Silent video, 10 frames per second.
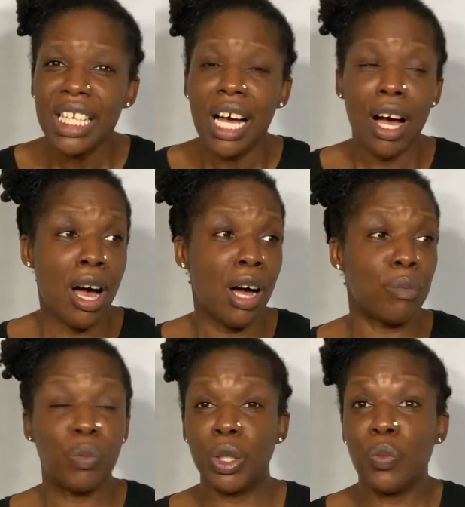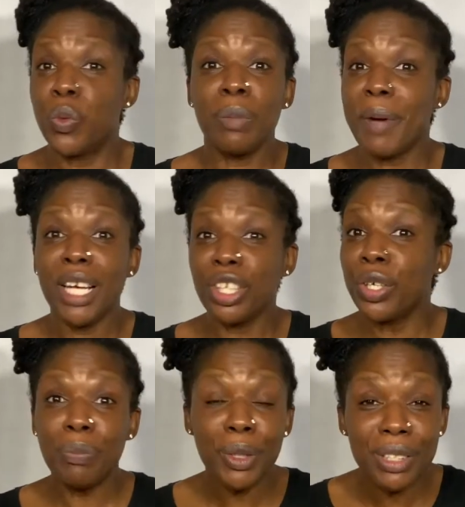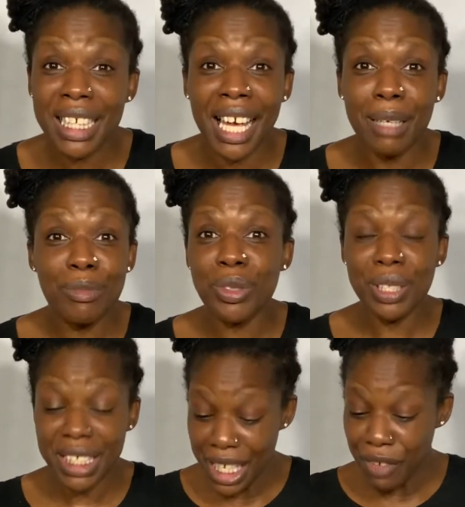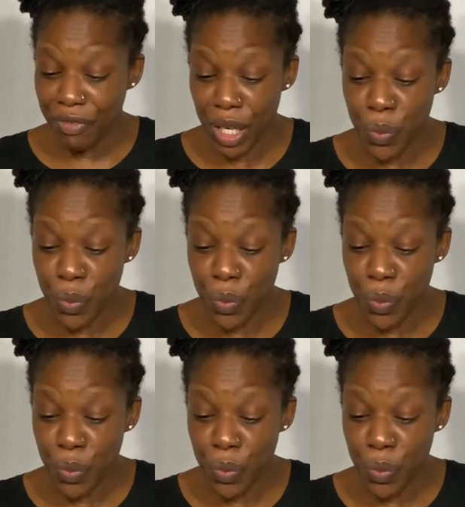What about computer games or TV?